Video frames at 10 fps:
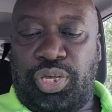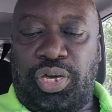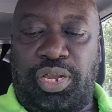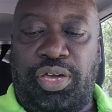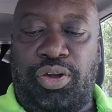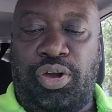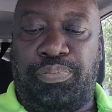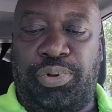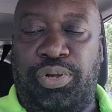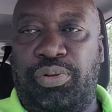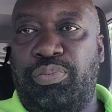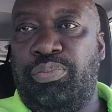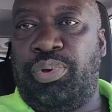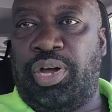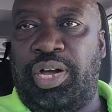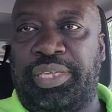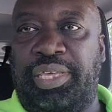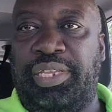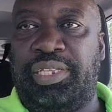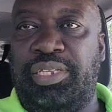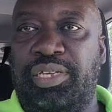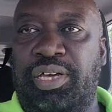and a couple parking